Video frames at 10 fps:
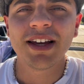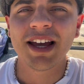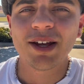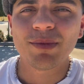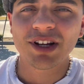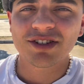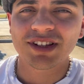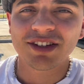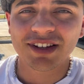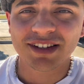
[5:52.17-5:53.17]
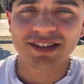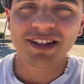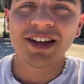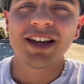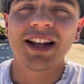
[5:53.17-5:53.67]
and make sure that you guys
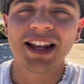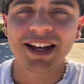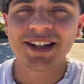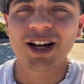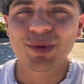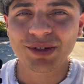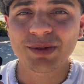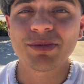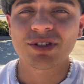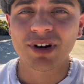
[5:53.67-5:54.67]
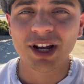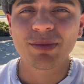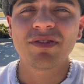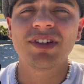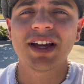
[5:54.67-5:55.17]
like, comment, and
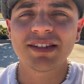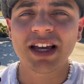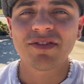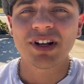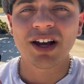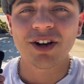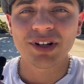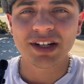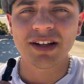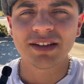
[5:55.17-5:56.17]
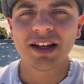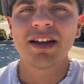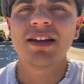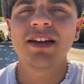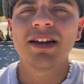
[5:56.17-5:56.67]
subscribe if you guys have not already done
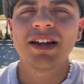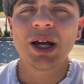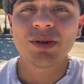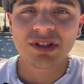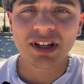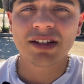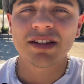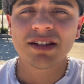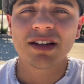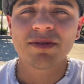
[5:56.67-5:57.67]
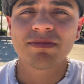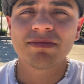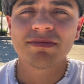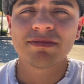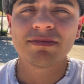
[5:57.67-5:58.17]
that, and we'll see you guys next time.
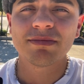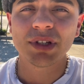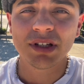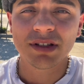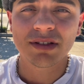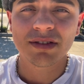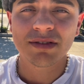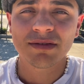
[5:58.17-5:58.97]
Peace.